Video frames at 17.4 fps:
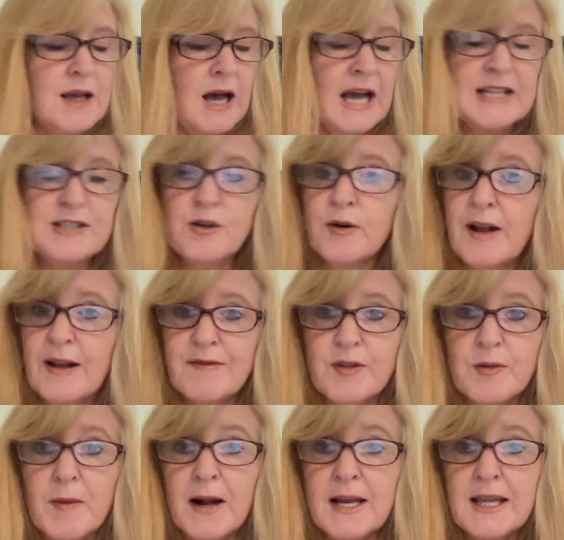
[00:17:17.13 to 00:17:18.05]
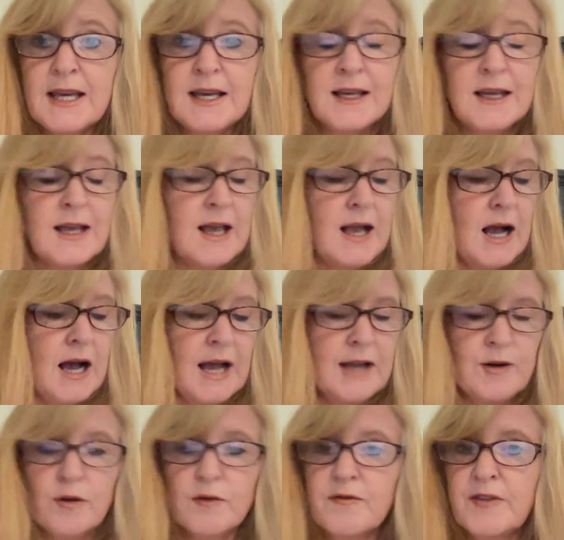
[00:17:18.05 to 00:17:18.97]
I don't have the money. I
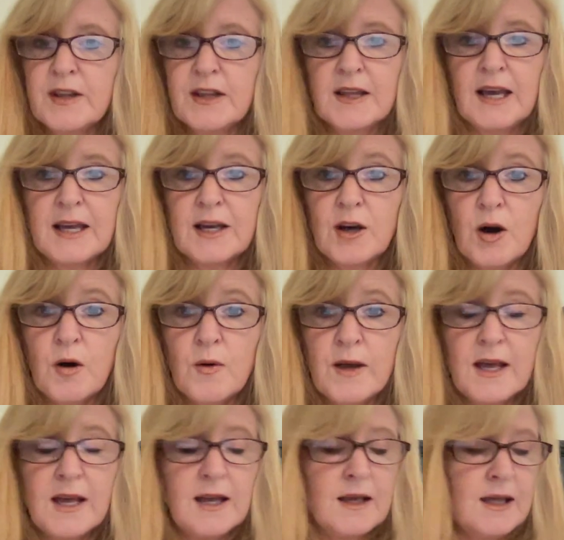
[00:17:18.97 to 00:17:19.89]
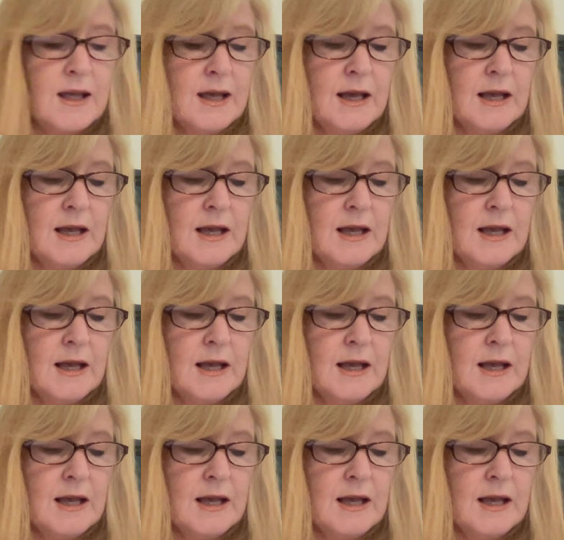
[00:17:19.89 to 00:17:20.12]
don't feel like going.